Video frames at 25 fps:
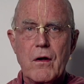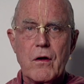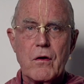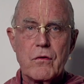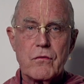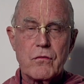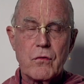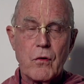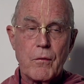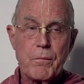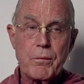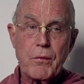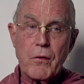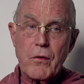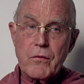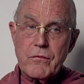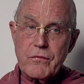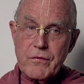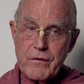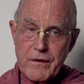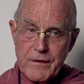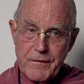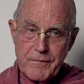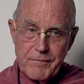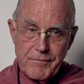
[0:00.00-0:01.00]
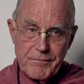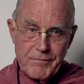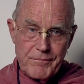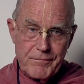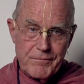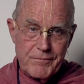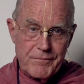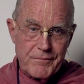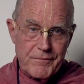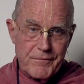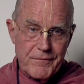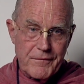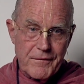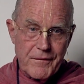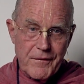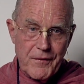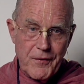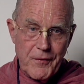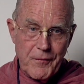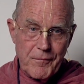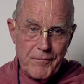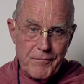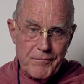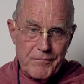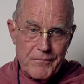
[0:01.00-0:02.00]
So approaching
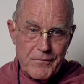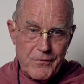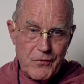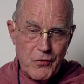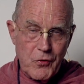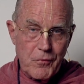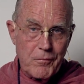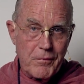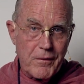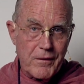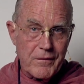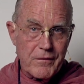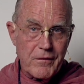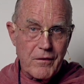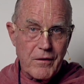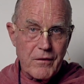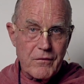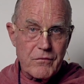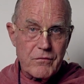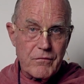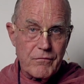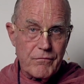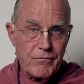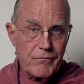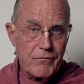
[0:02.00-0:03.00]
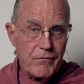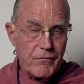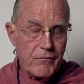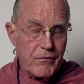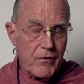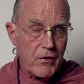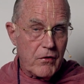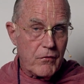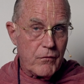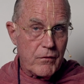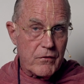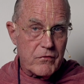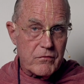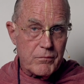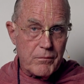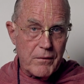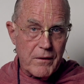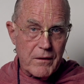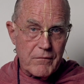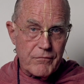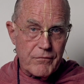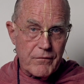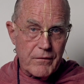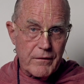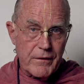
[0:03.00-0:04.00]
Kumbhan very
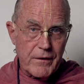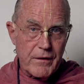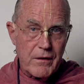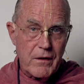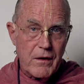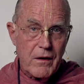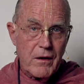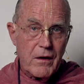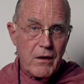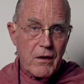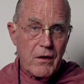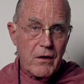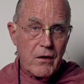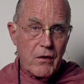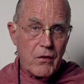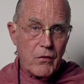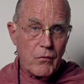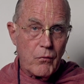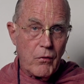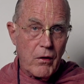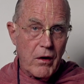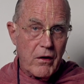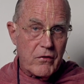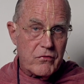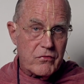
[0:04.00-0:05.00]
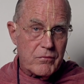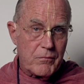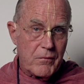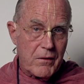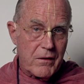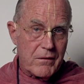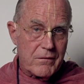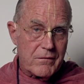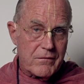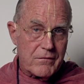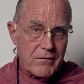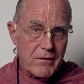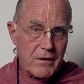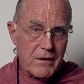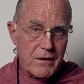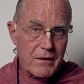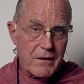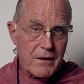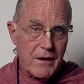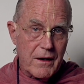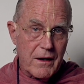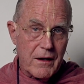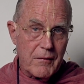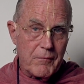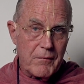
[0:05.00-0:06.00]
respectfully, Rajman Singh
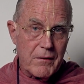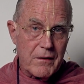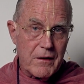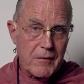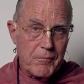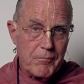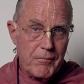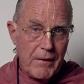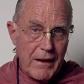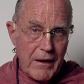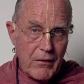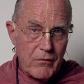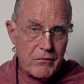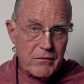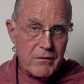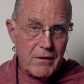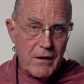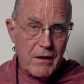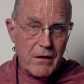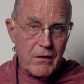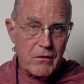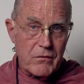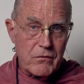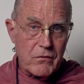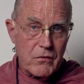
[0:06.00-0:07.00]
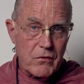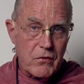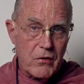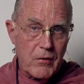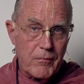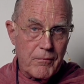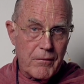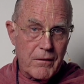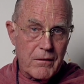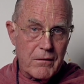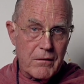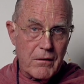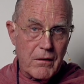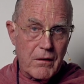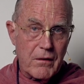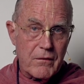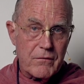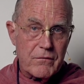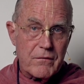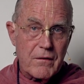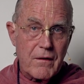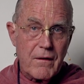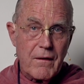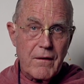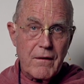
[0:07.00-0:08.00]
came and he bowed down to
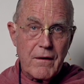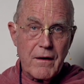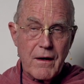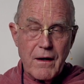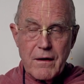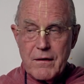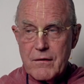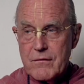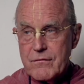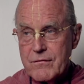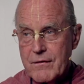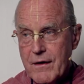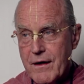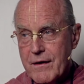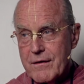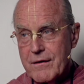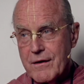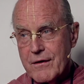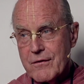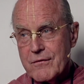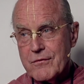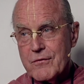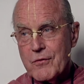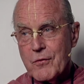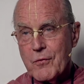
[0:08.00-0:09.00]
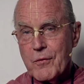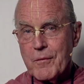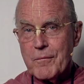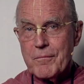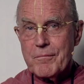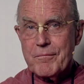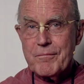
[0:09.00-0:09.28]
Kumbhan and he sat next to him.